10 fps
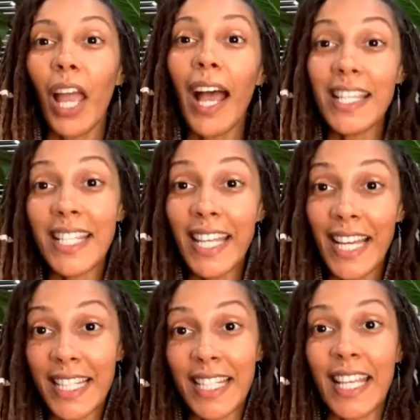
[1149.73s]
I say
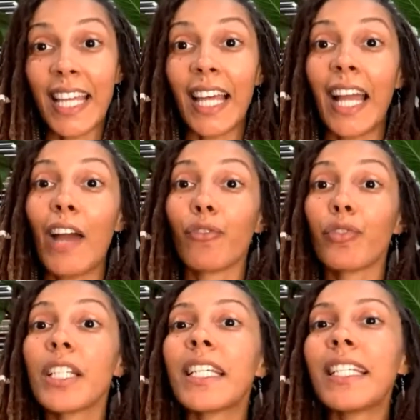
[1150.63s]
that to say, like, I
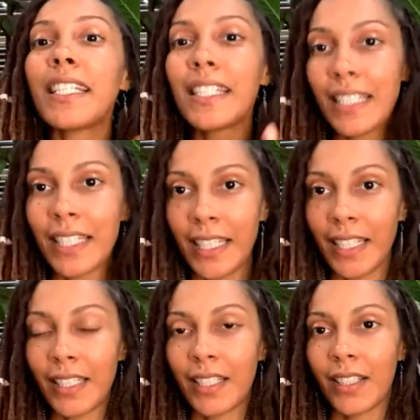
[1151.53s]
really
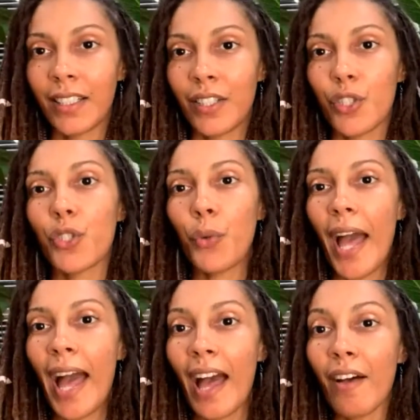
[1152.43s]
needed to
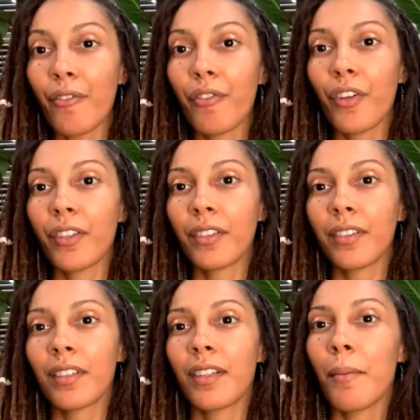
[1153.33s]
have
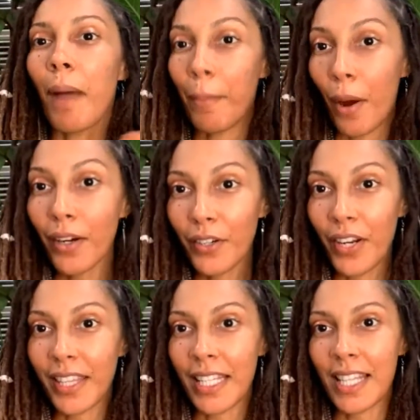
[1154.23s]
my partner
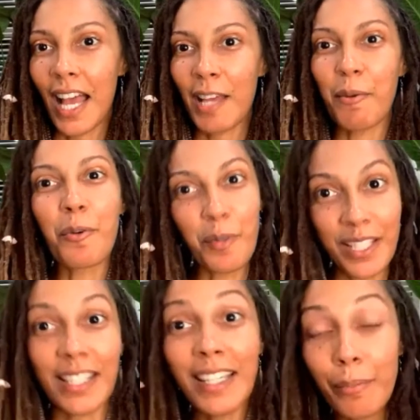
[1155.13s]
at that time, who
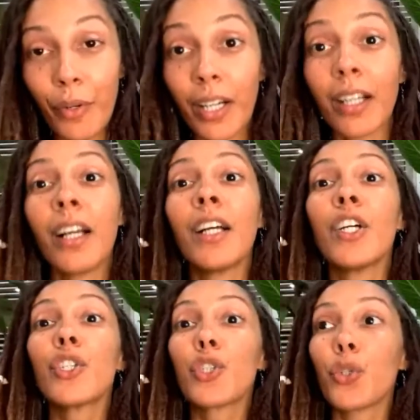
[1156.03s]
was a Libra,
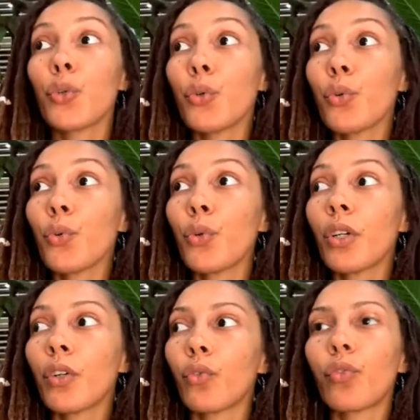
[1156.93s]
to
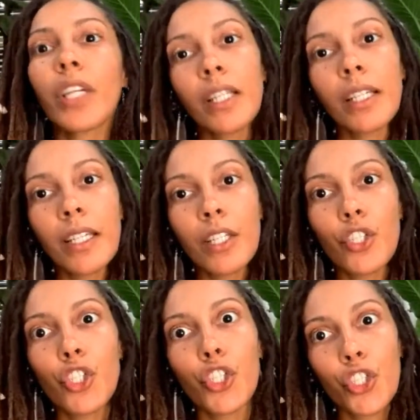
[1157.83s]
really
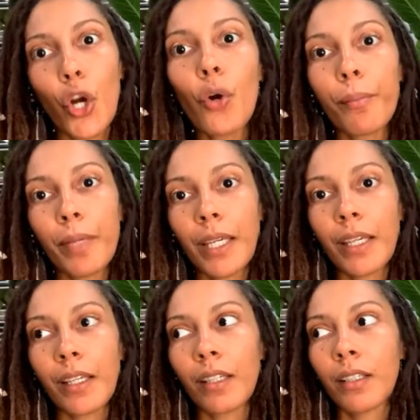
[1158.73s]
show
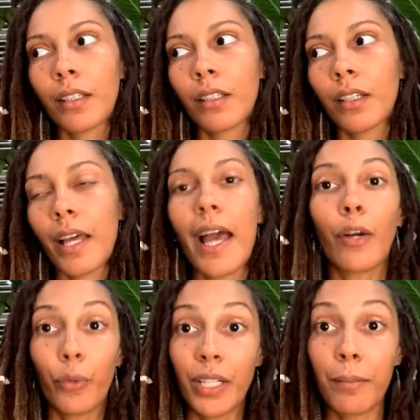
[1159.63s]
me
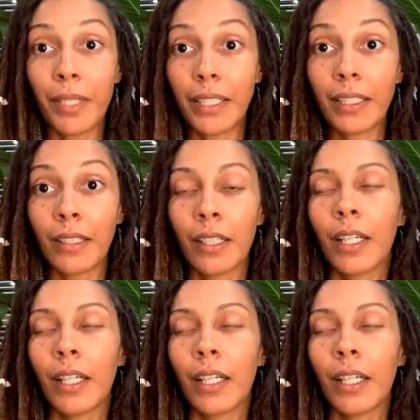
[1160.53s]
equanimity.